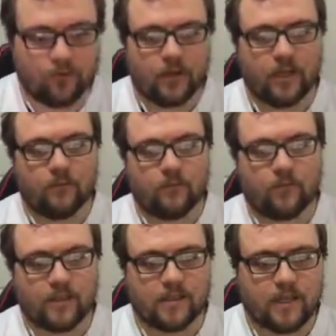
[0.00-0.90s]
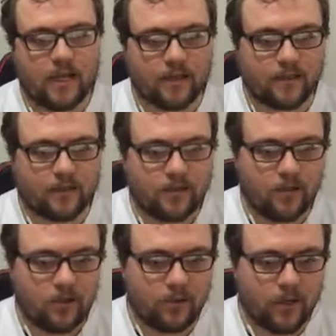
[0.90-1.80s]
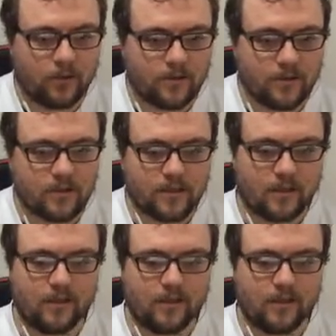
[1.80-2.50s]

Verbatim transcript: Freeney for the sack. Who else?